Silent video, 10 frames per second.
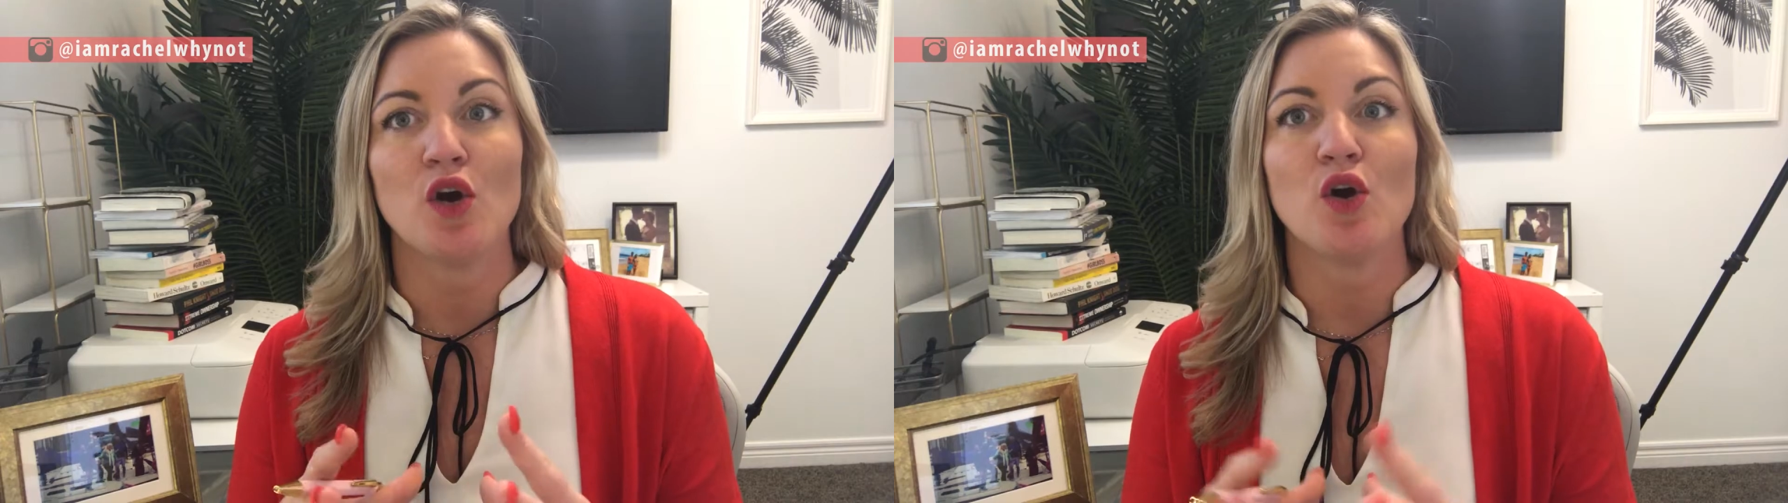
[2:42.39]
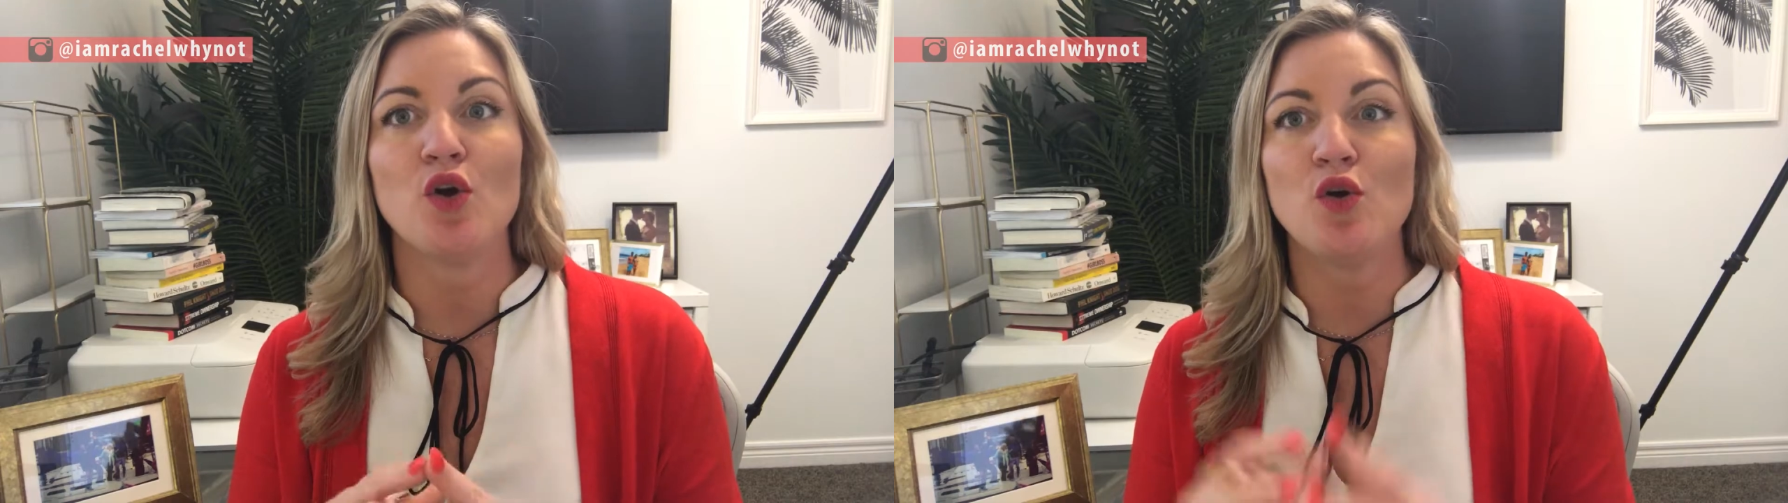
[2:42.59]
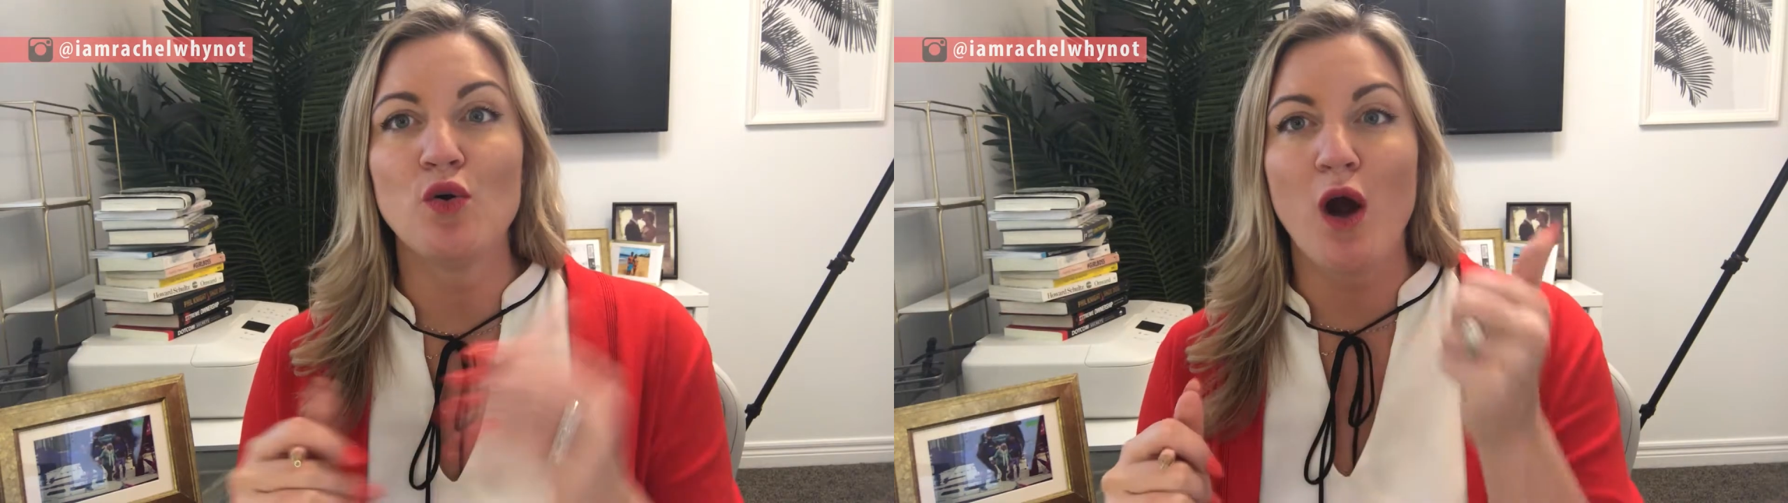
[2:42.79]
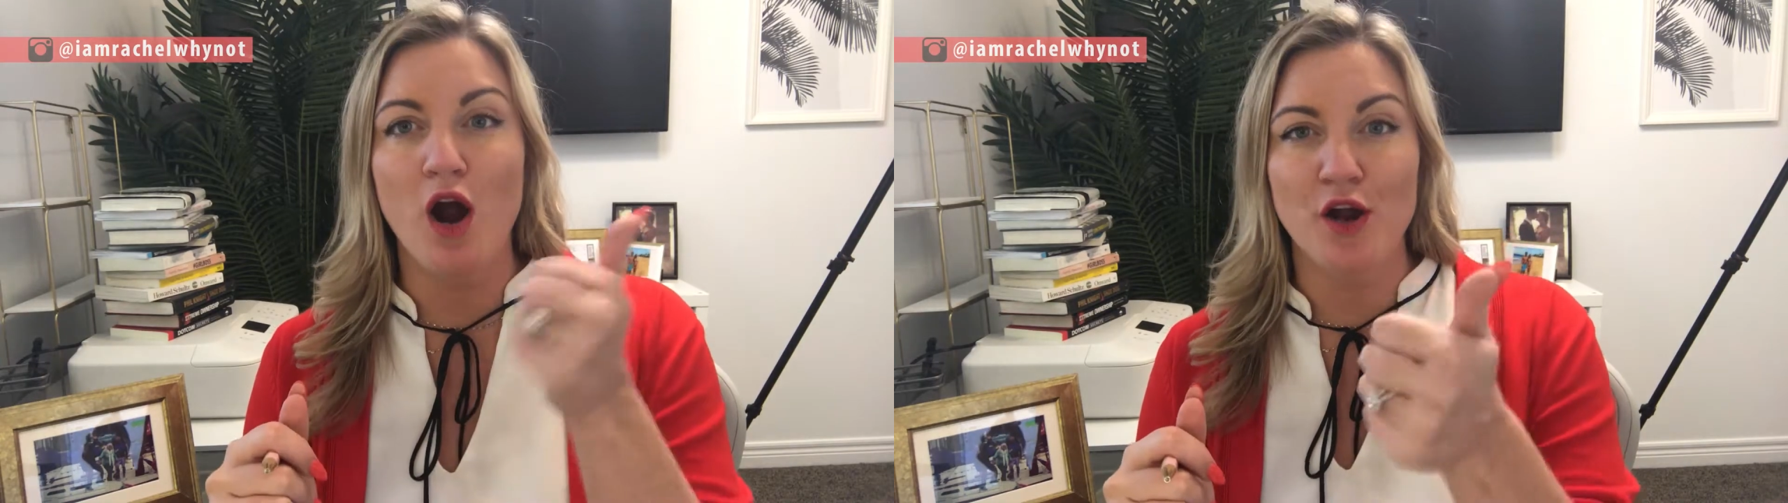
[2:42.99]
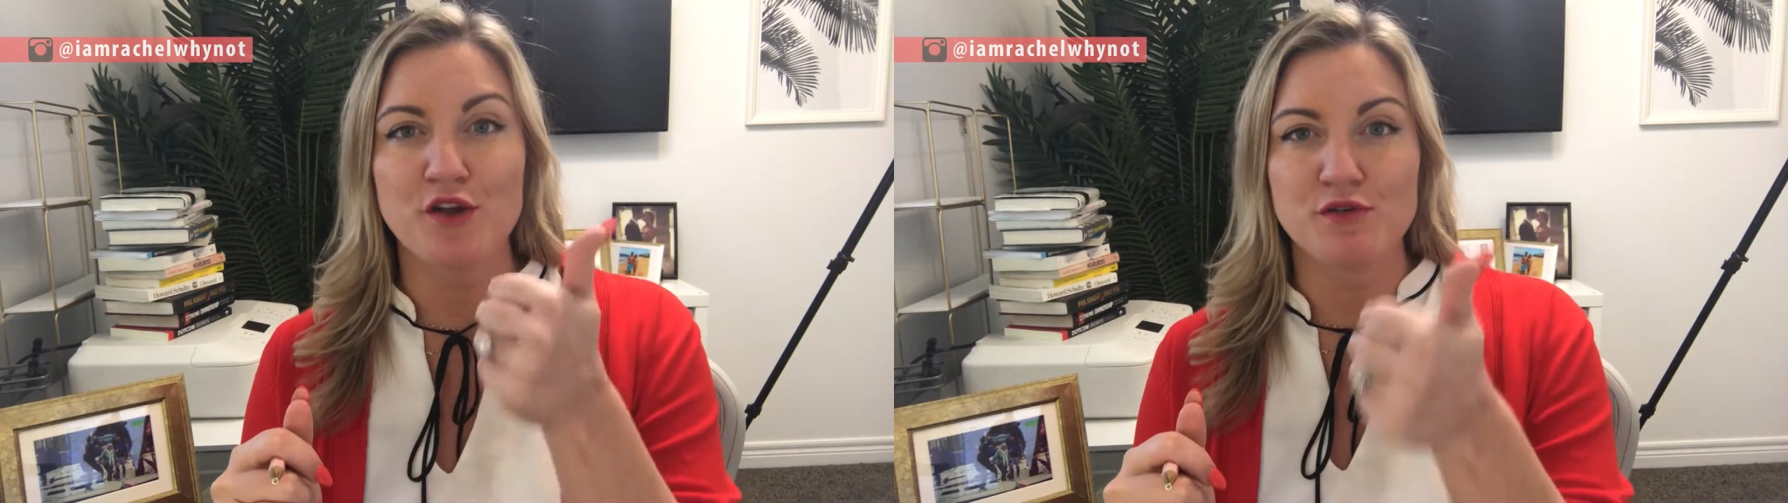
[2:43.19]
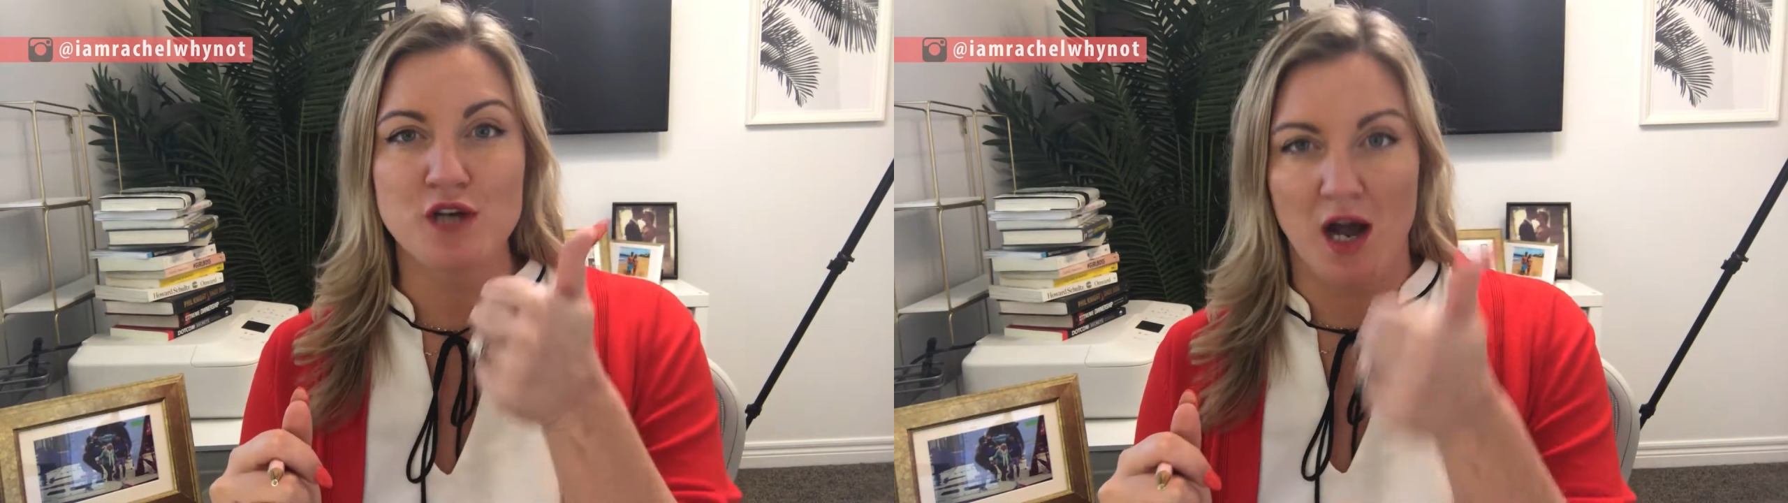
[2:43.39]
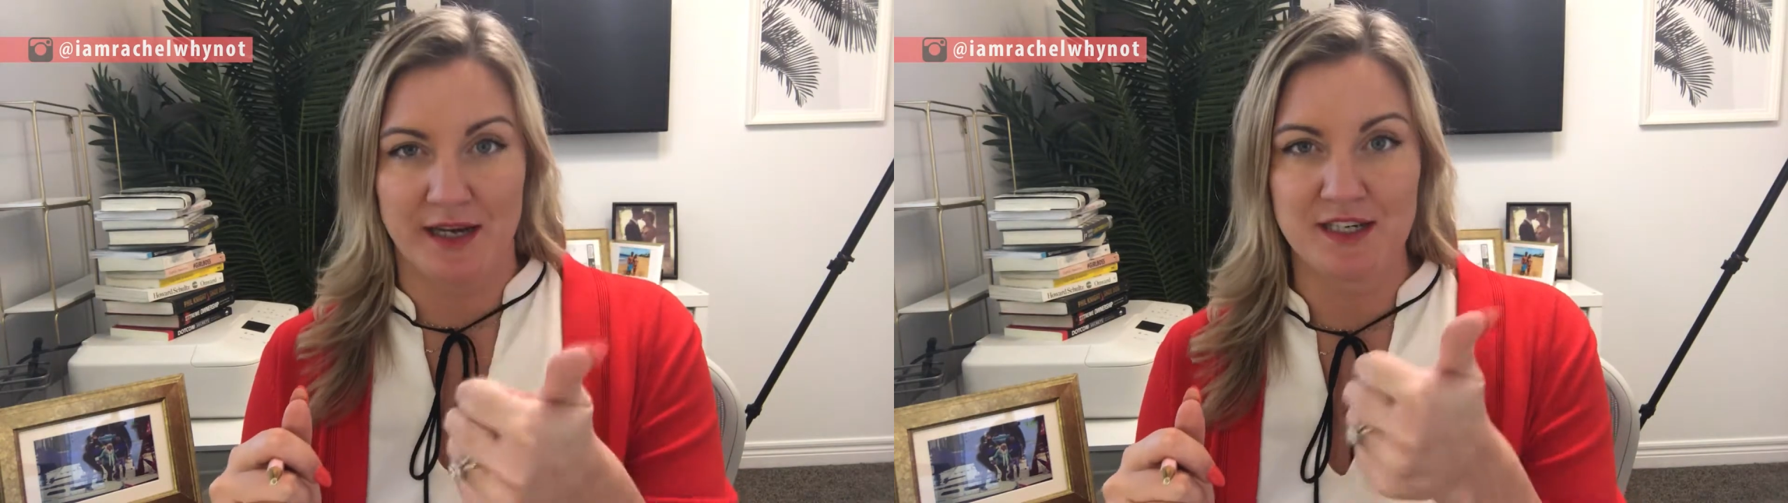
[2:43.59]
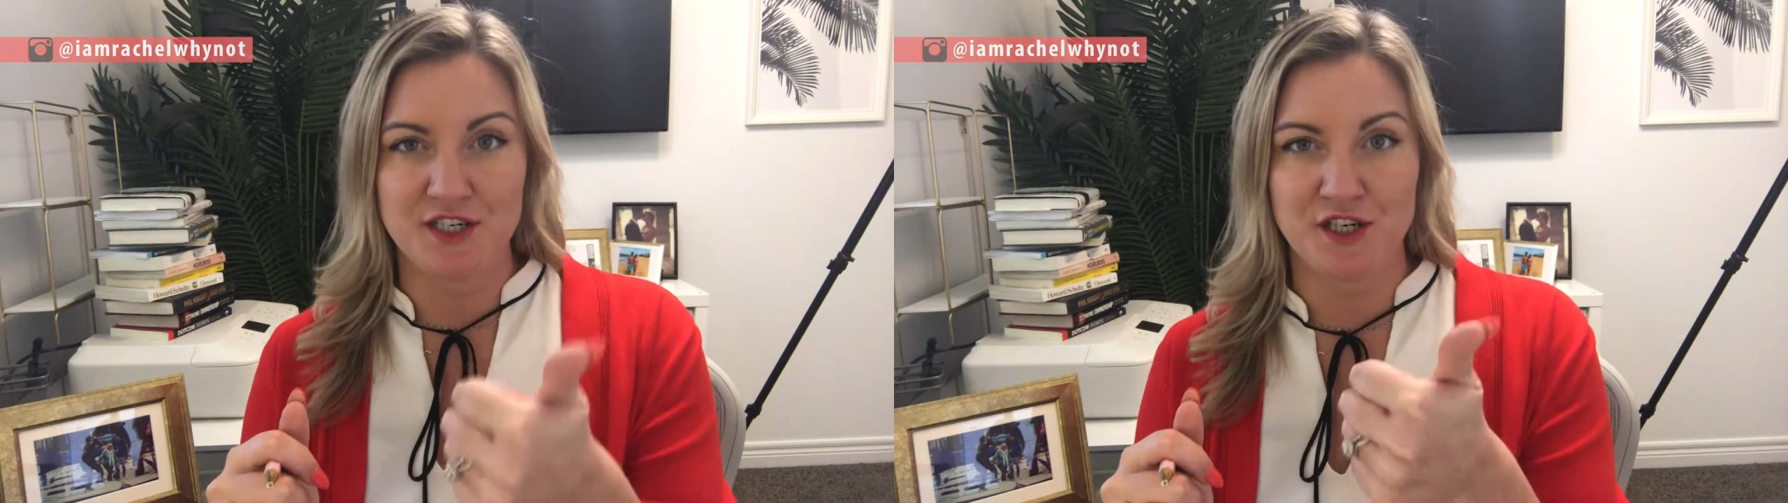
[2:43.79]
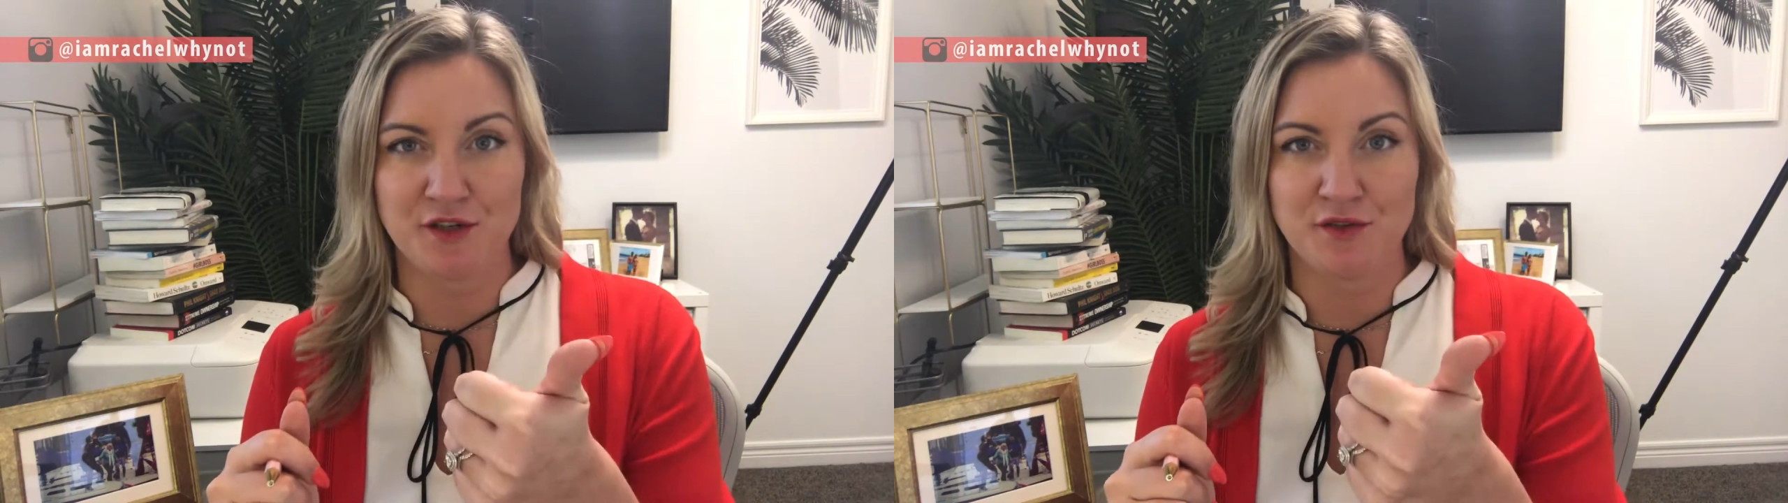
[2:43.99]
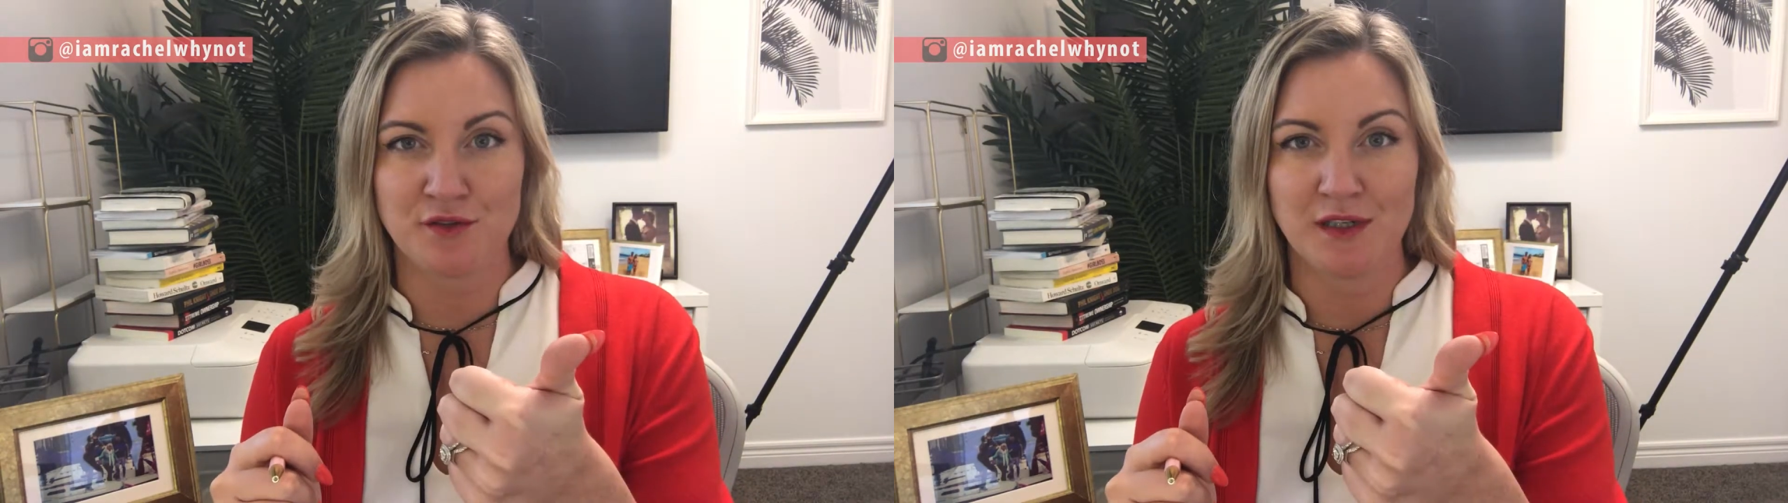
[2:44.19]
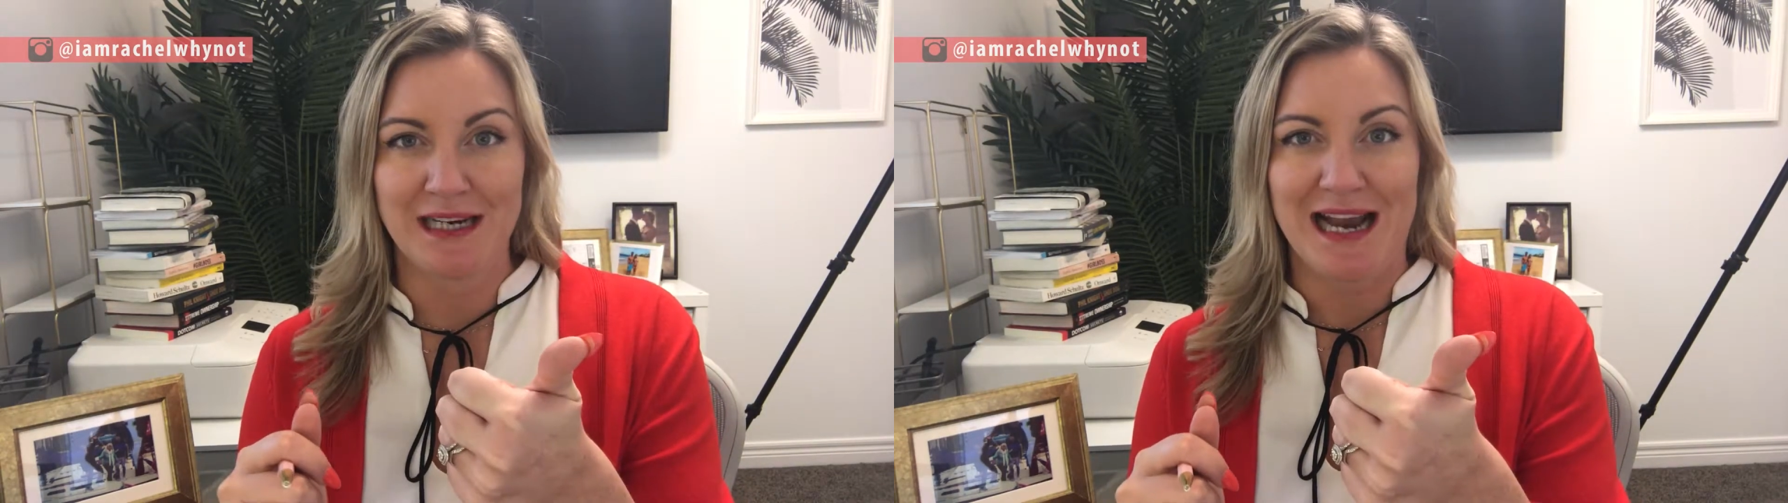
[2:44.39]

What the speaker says: Who are you talking to